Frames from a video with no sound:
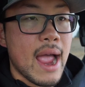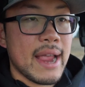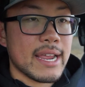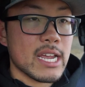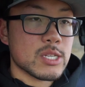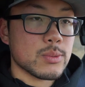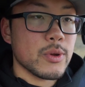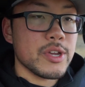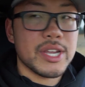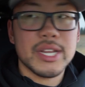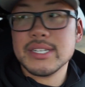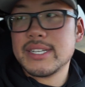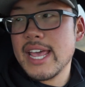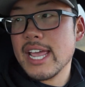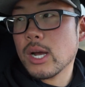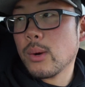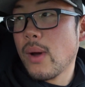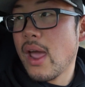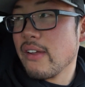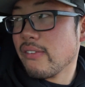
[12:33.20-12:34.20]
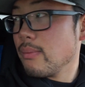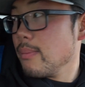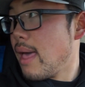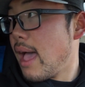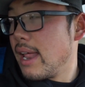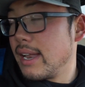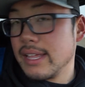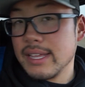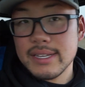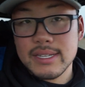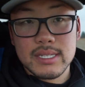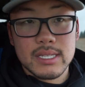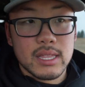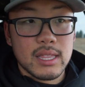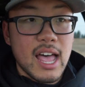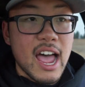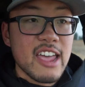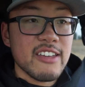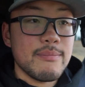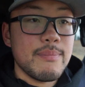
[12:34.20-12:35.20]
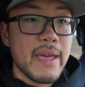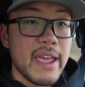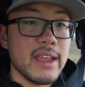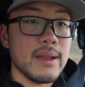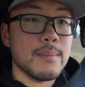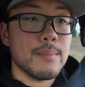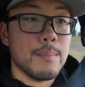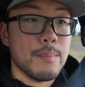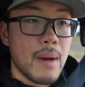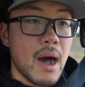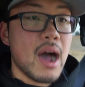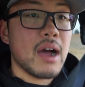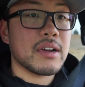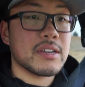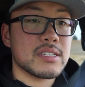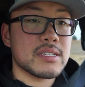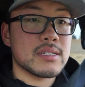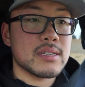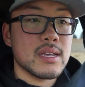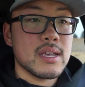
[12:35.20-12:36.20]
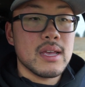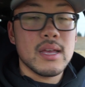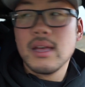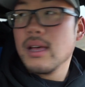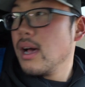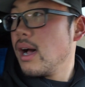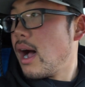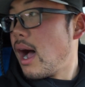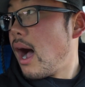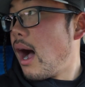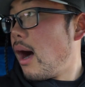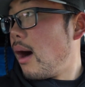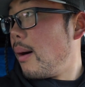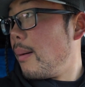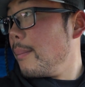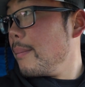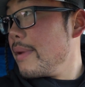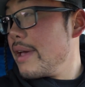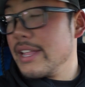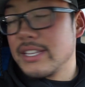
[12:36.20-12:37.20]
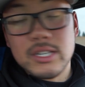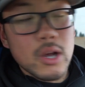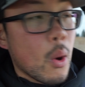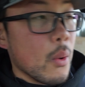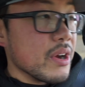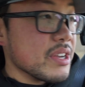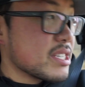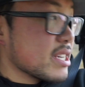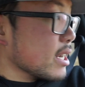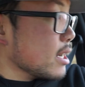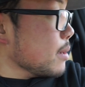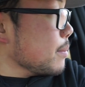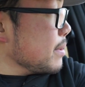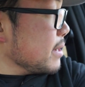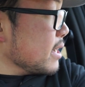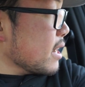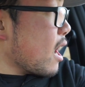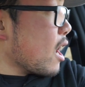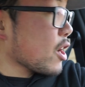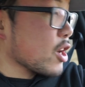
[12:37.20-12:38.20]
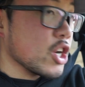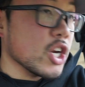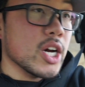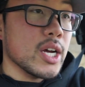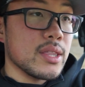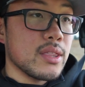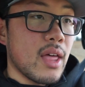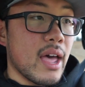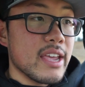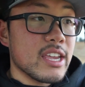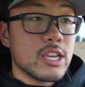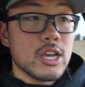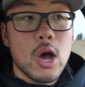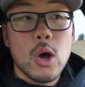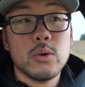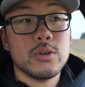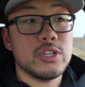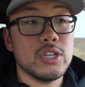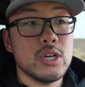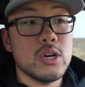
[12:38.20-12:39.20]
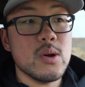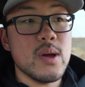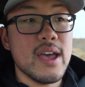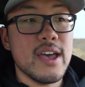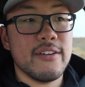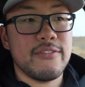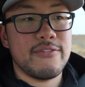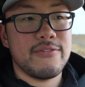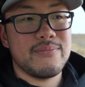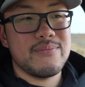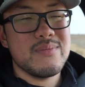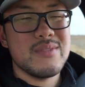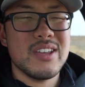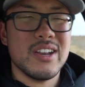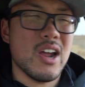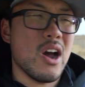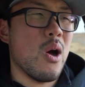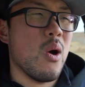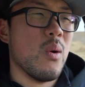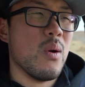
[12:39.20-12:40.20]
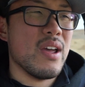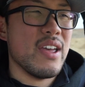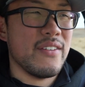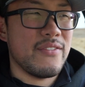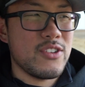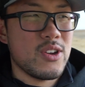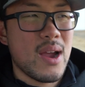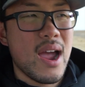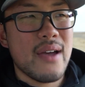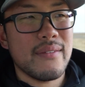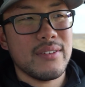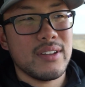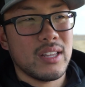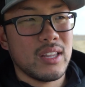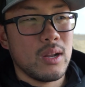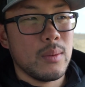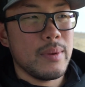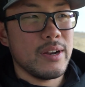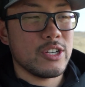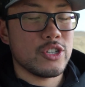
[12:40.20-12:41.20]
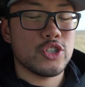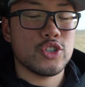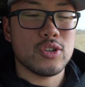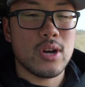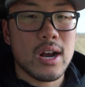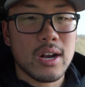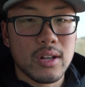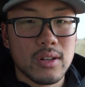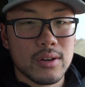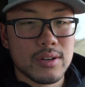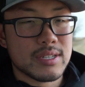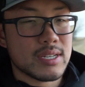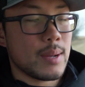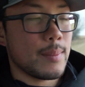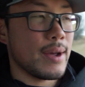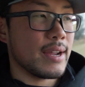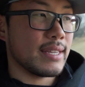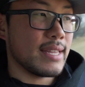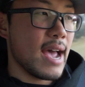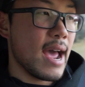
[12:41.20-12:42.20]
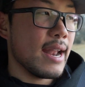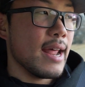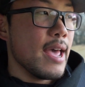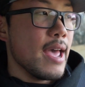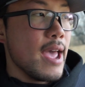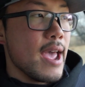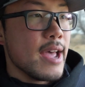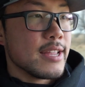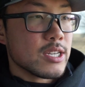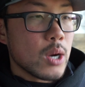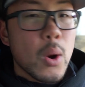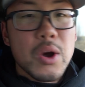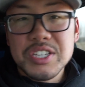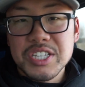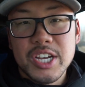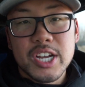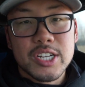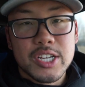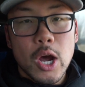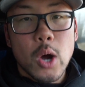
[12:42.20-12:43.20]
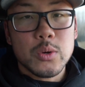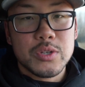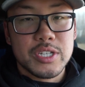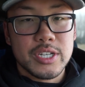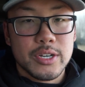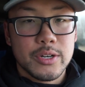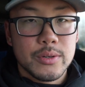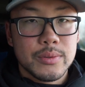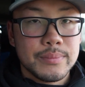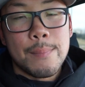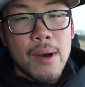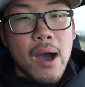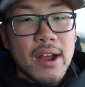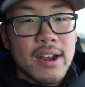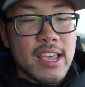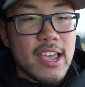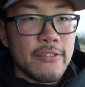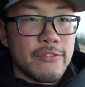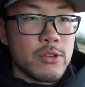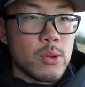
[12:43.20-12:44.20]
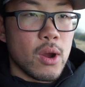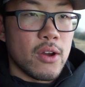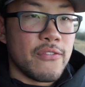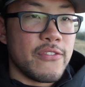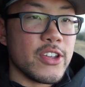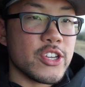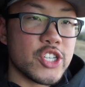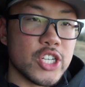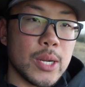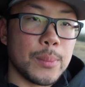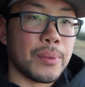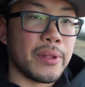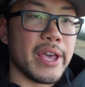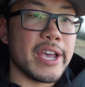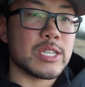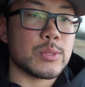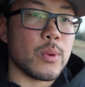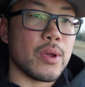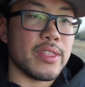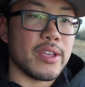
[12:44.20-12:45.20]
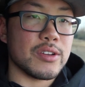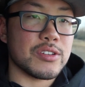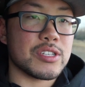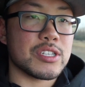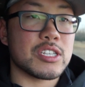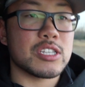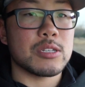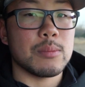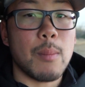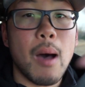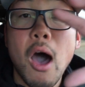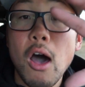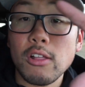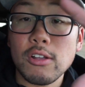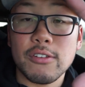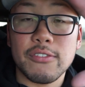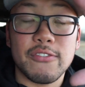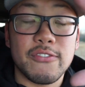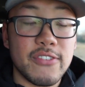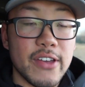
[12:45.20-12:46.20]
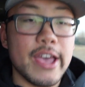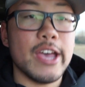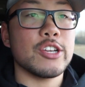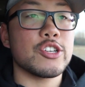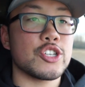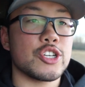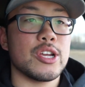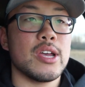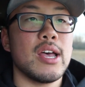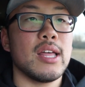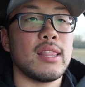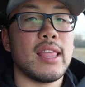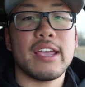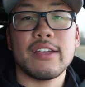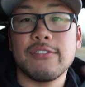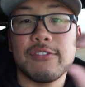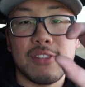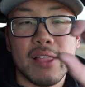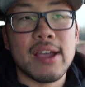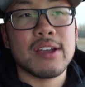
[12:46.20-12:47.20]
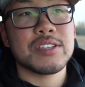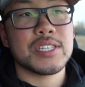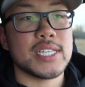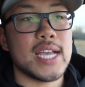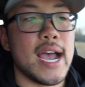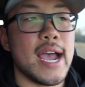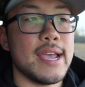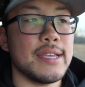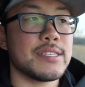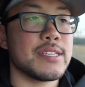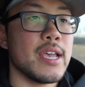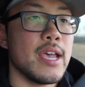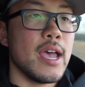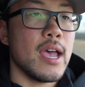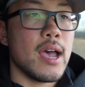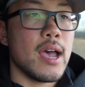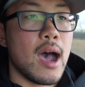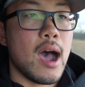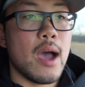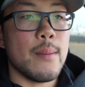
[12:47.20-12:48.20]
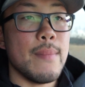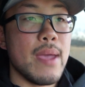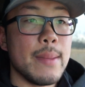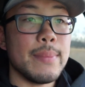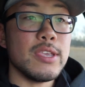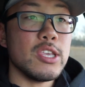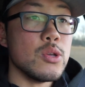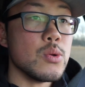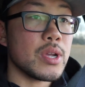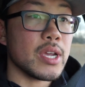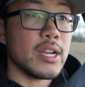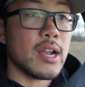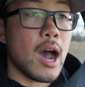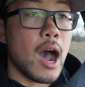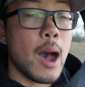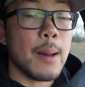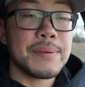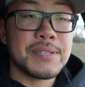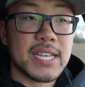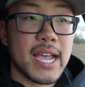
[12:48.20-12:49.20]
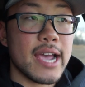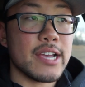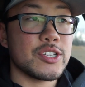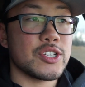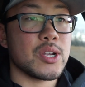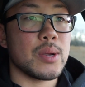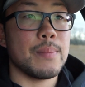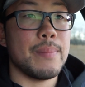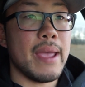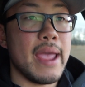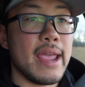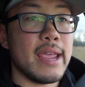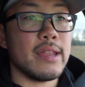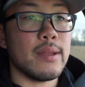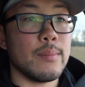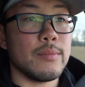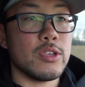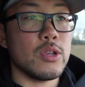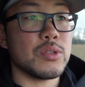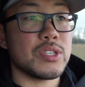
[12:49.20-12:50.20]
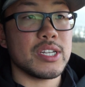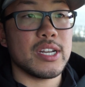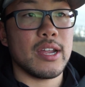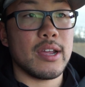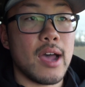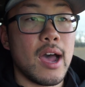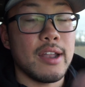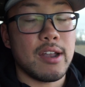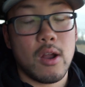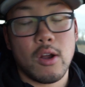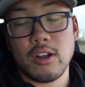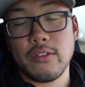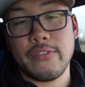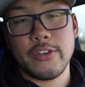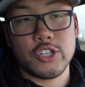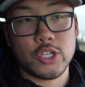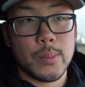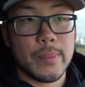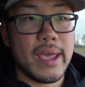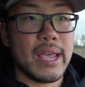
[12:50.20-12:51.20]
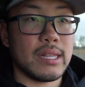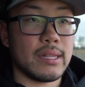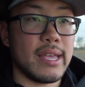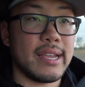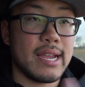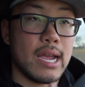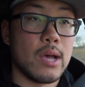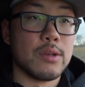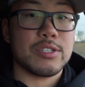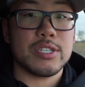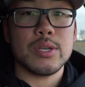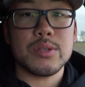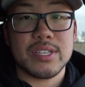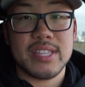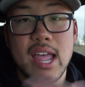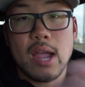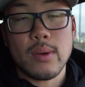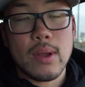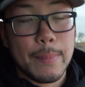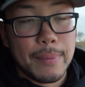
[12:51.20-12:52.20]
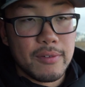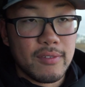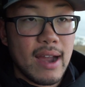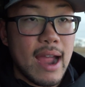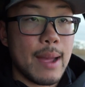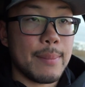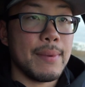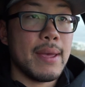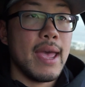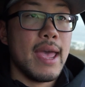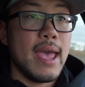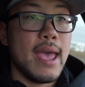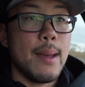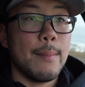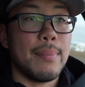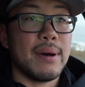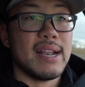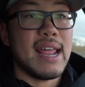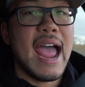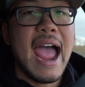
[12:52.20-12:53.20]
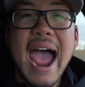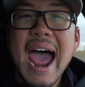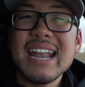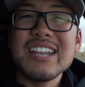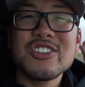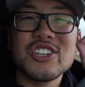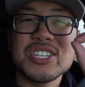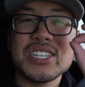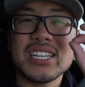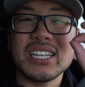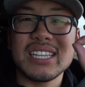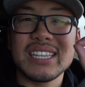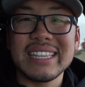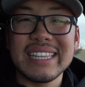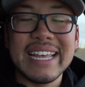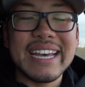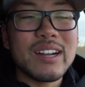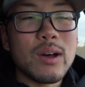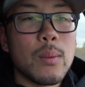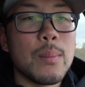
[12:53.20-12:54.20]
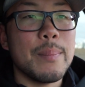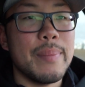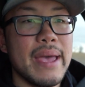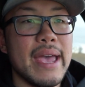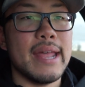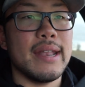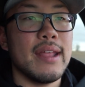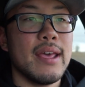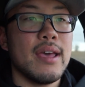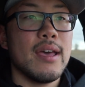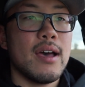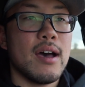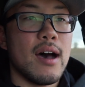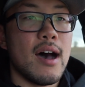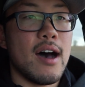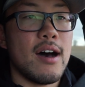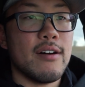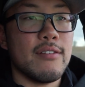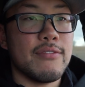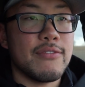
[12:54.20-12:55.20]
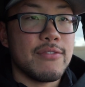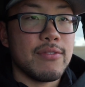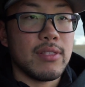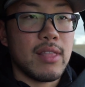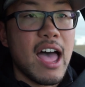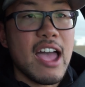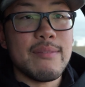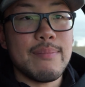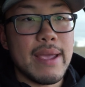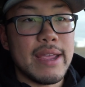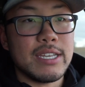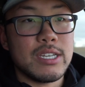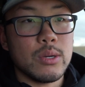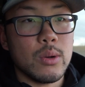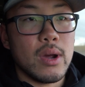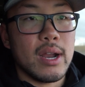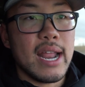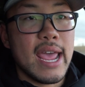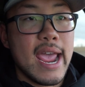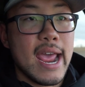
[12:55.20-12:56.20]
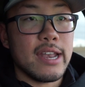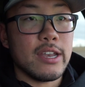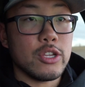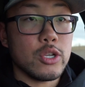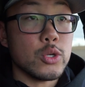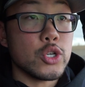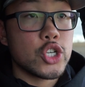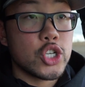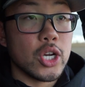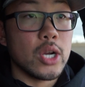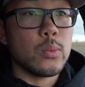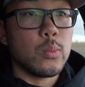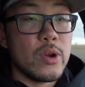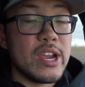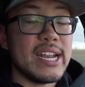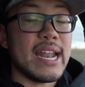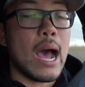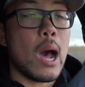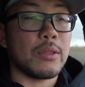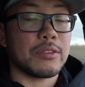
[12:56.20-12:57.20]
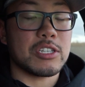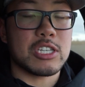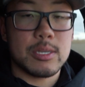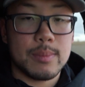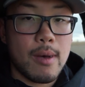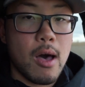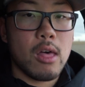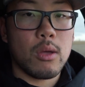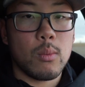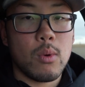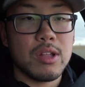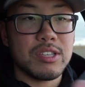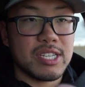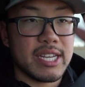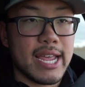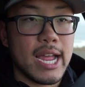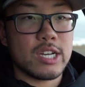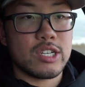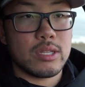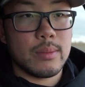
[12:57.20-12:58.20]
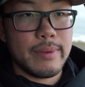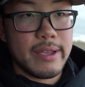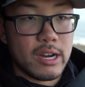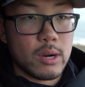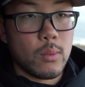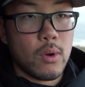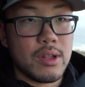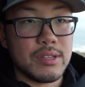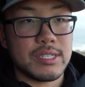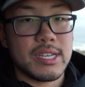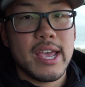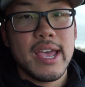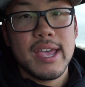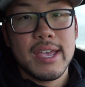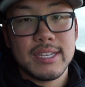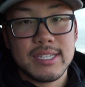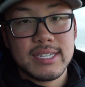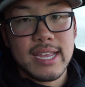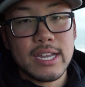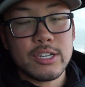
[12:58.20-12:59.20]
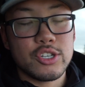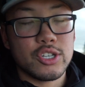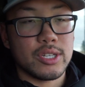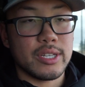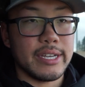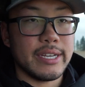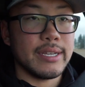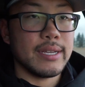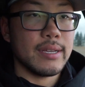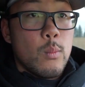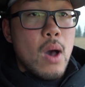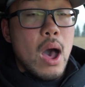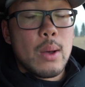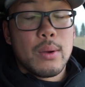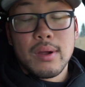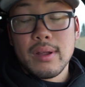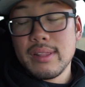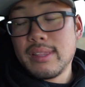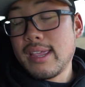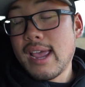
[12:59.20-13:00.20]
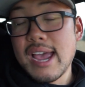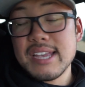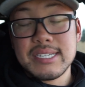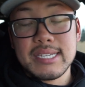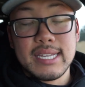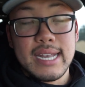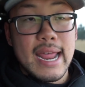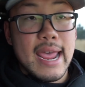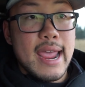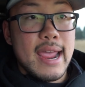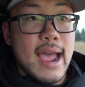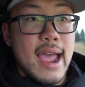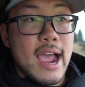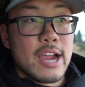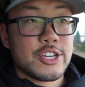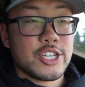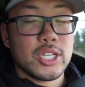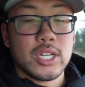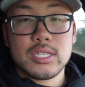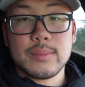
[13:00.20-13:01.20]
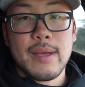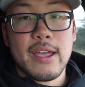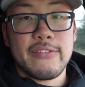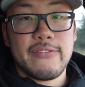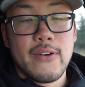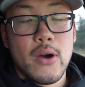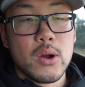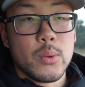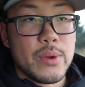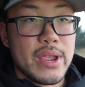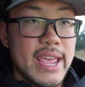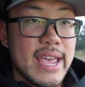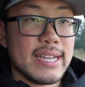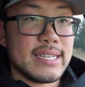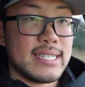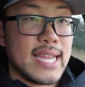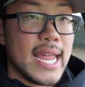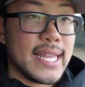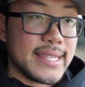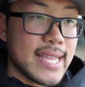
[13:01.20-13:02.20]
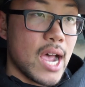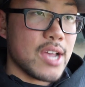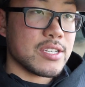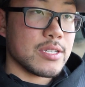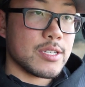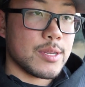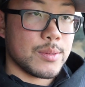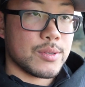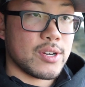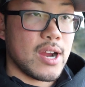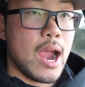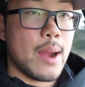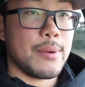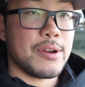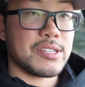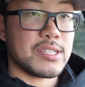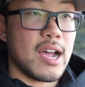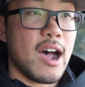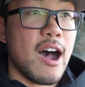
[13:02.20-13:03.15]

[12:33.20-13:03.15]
I guess what you can take away from that is live bait mucks. It's always gonna be a good like go-to if, you know, if you're having a little bit of struggle or something like that. It's always a good go-to. But if you are fishing a place where there's smaller fish, like flare size, maybe you can upsize your bait using an artificial bait like I was using that Rip and Wrap, but add just a little bit of live bait to it, and you should weed out the smaller ones to catch the bigger ones, essentially. While we're on the ice today, I actually looked at my phone, we hit 10,000 subscribers